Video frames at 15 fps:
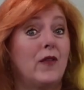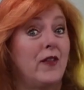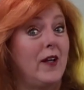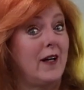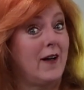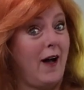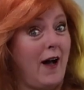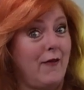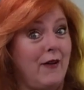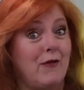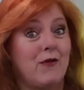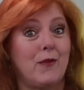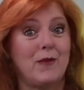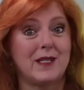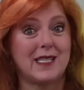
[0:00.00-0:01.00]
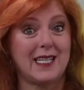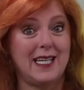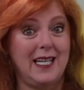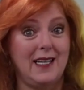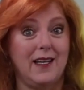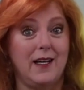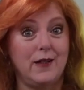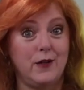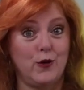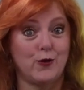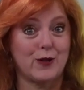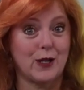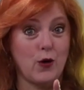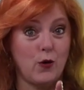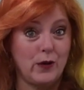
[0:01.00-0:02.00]
with the agave from the
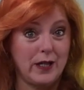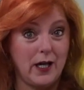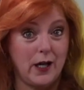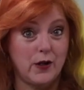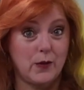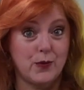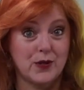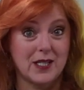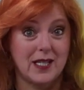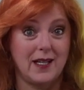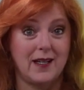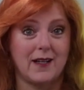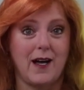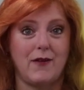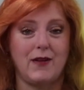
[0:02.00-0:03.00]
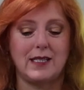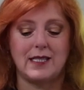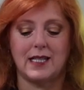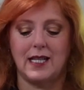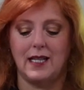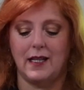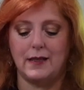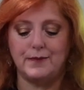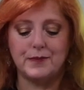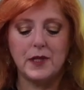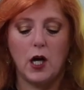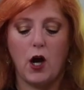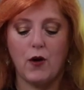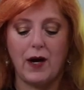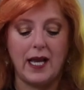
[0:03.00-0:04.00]
tequila, using only 100% agave tequila.